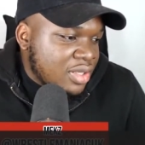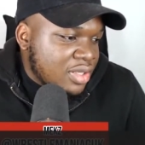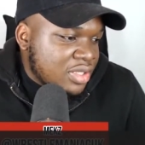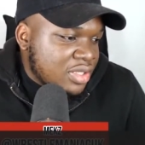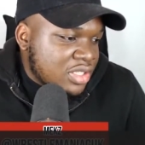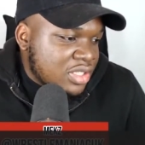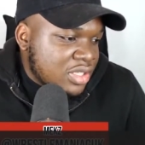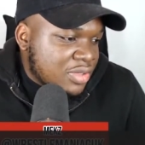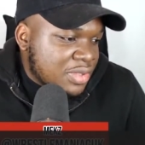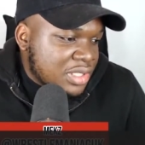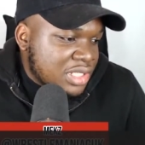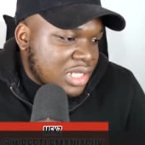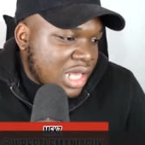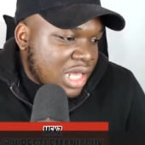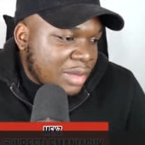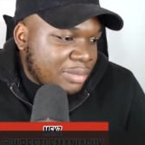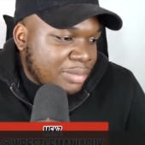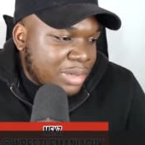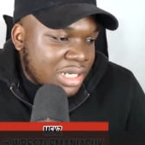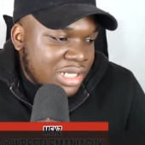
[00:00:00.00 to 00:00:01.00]
So his
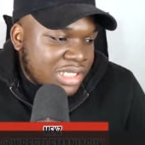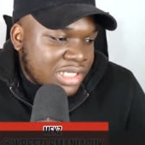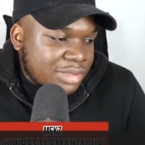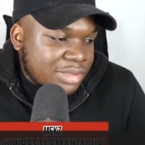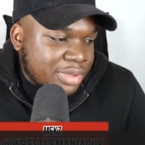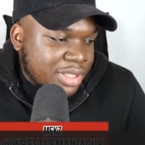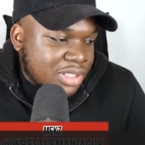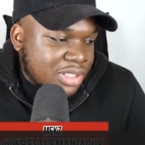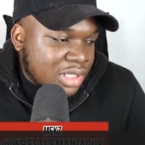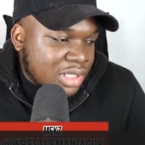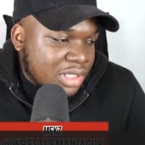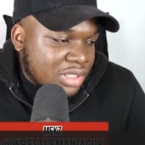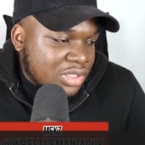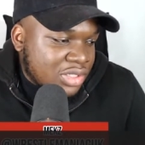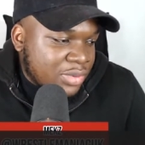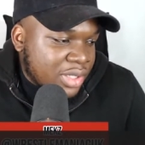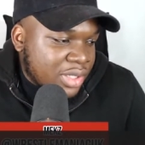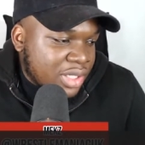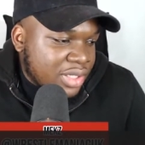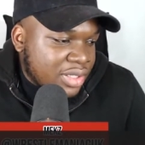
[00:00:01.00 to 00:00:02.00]
like belly's a bit tucked
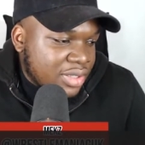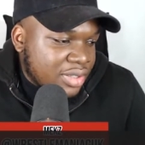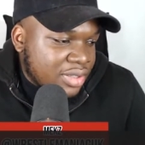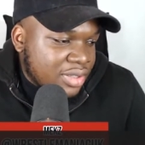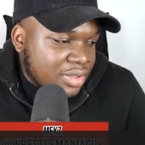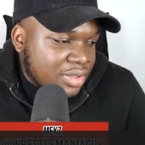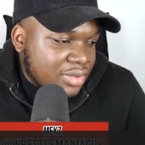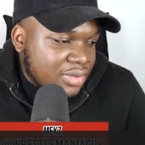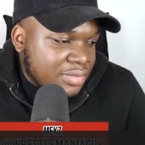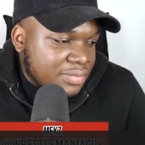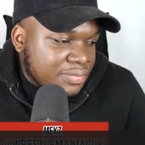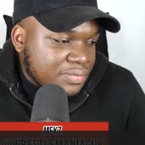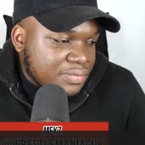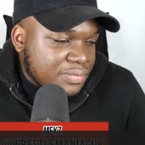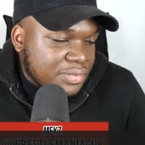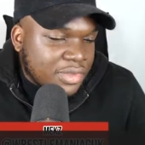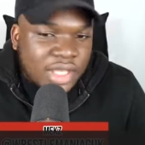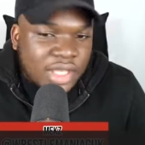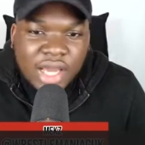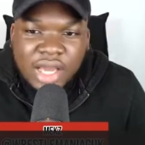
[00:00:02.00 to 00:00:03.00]
away.
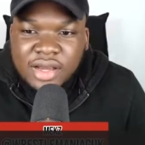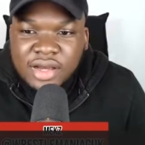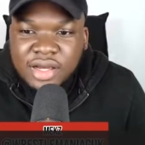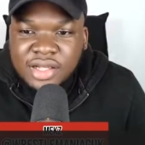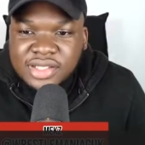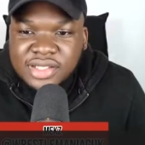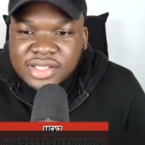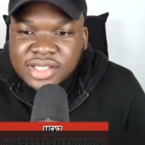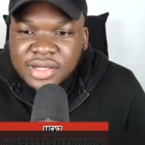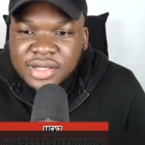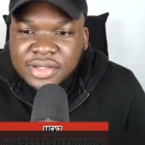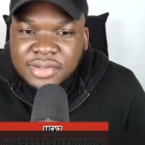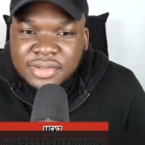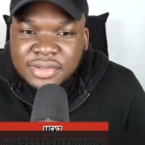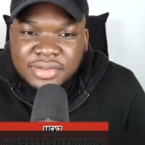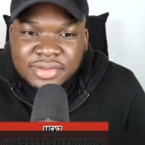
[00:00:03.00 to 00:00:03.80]
I can't tell.